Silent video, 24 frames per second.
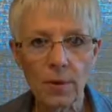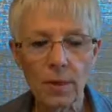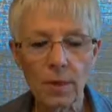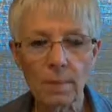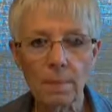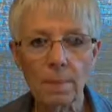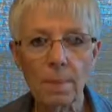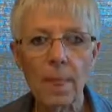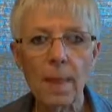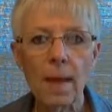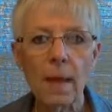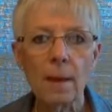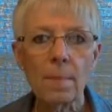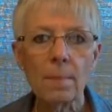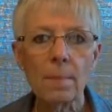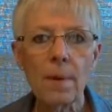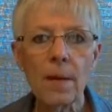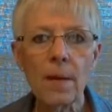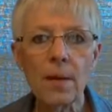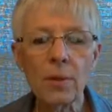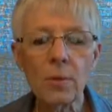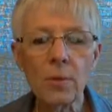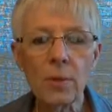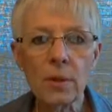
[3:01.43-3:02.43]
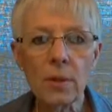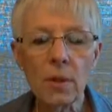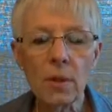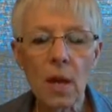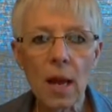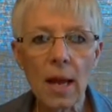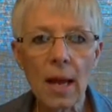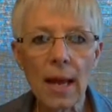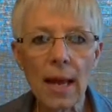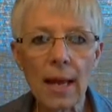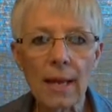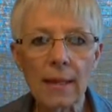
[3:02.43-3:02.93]
with them.
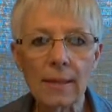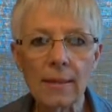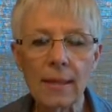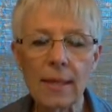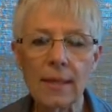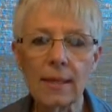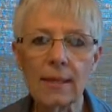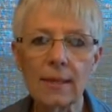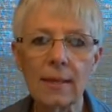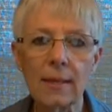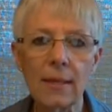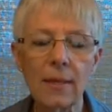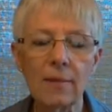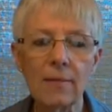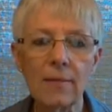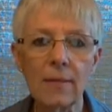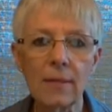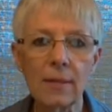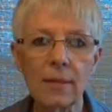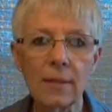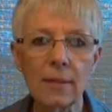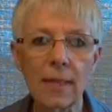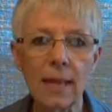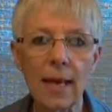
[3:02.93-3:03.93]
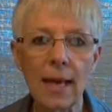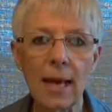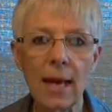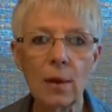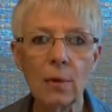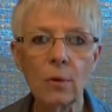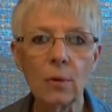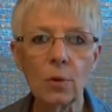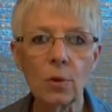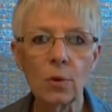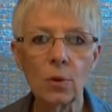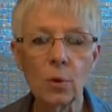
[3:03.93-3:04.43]
Mother-in-law has a savings
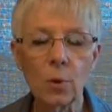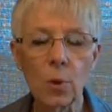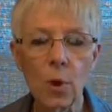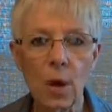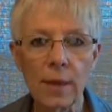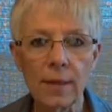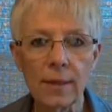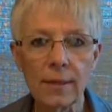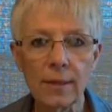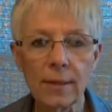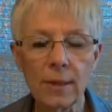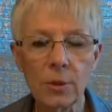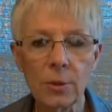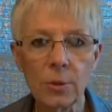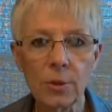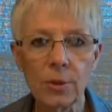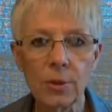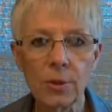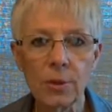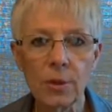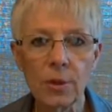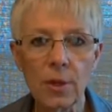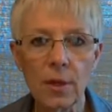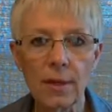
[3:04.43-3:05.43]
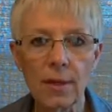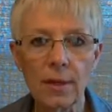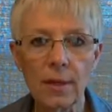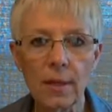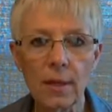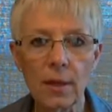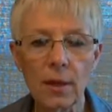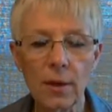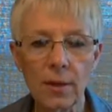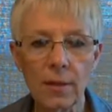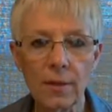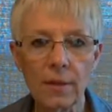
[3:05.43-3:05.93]
account, draws interest
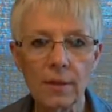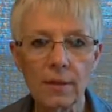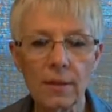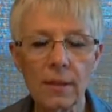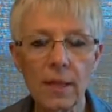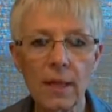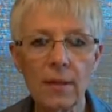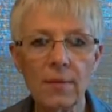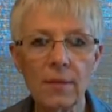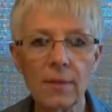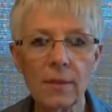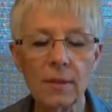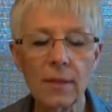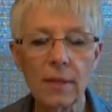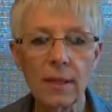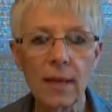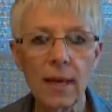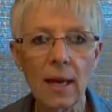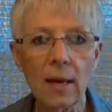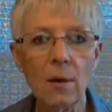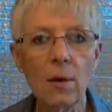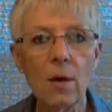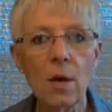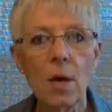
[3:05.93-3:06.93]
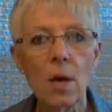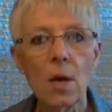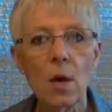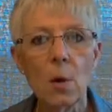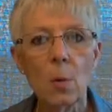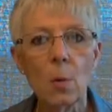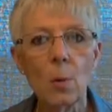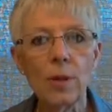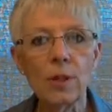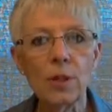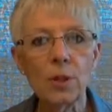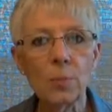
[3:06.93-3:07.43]
on the savings account,
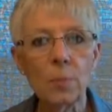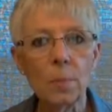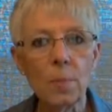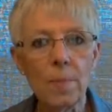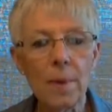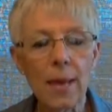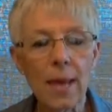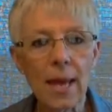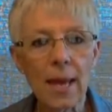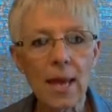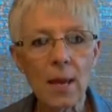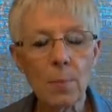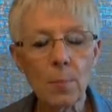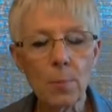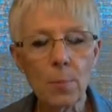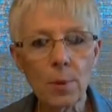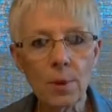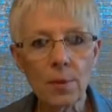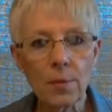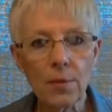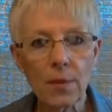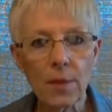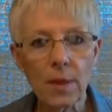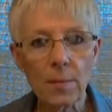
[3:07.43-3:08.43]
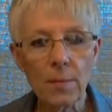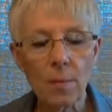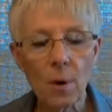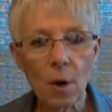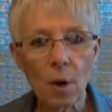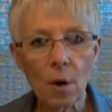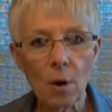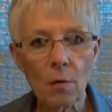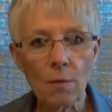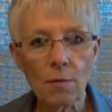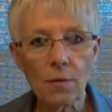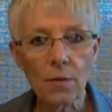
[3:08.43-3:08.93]
which may put them
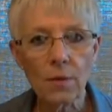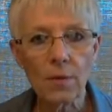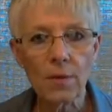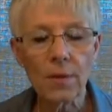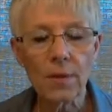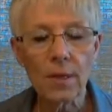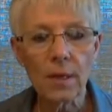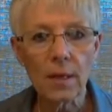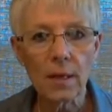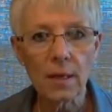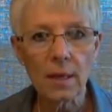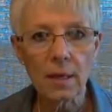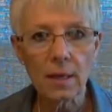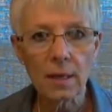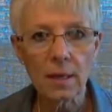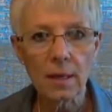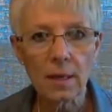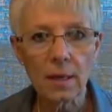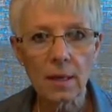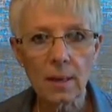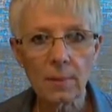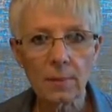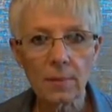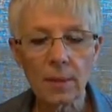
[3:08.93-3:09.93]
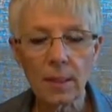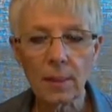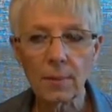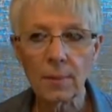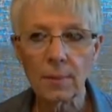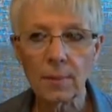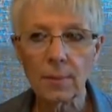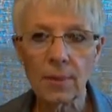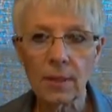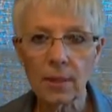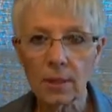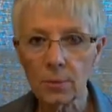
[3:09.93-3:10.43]
over the income
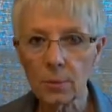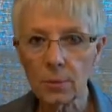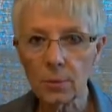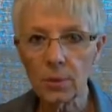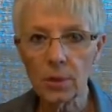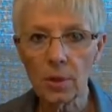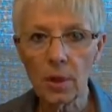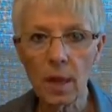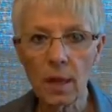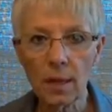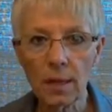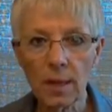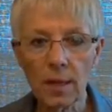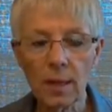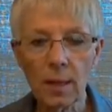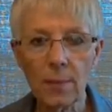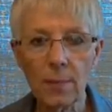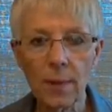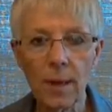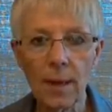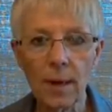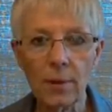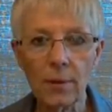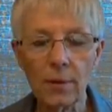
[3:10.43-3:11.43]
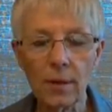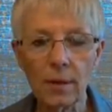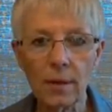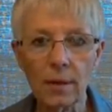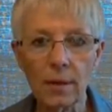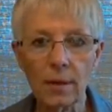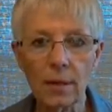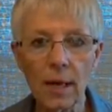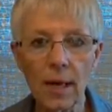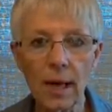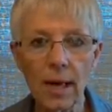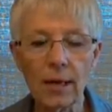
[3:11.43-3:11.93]
limit, because we're talking about
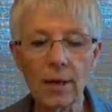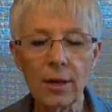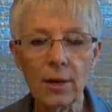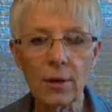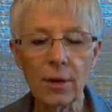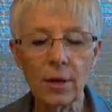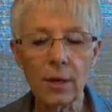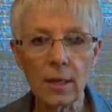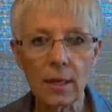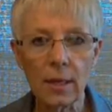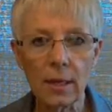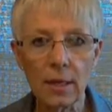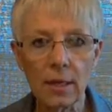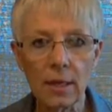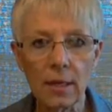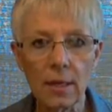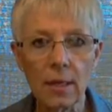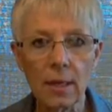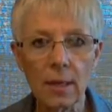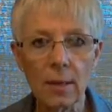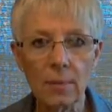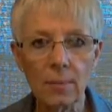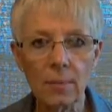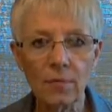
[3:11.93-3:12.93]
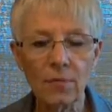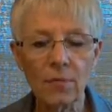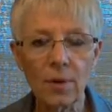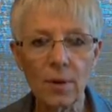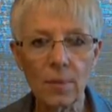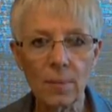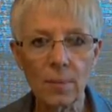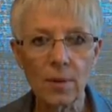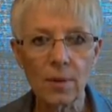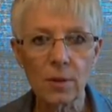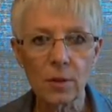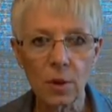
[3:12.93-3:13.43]
entire income
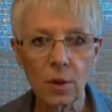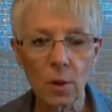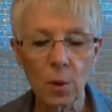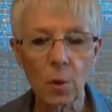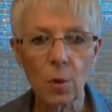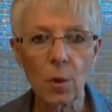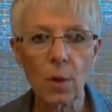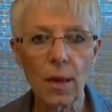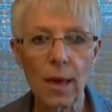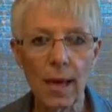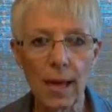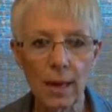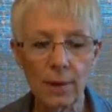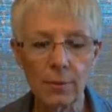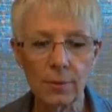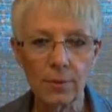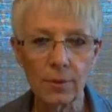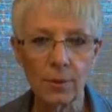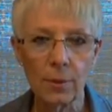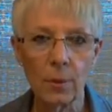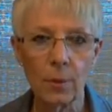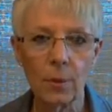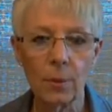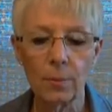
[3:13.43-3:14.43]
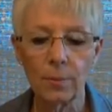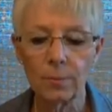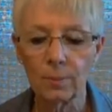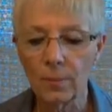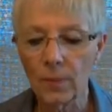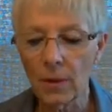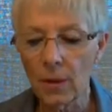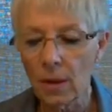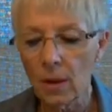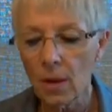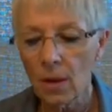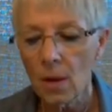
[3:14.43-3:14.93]
from the total household.
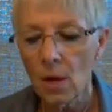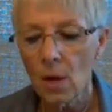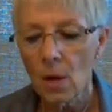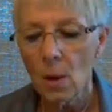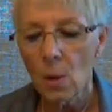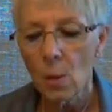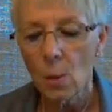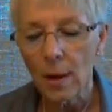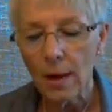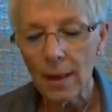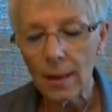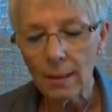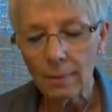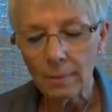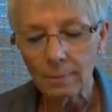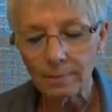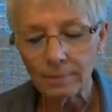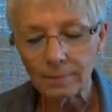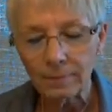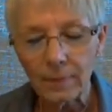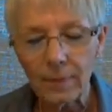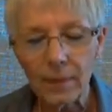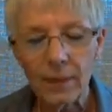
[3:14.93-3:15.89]
Well,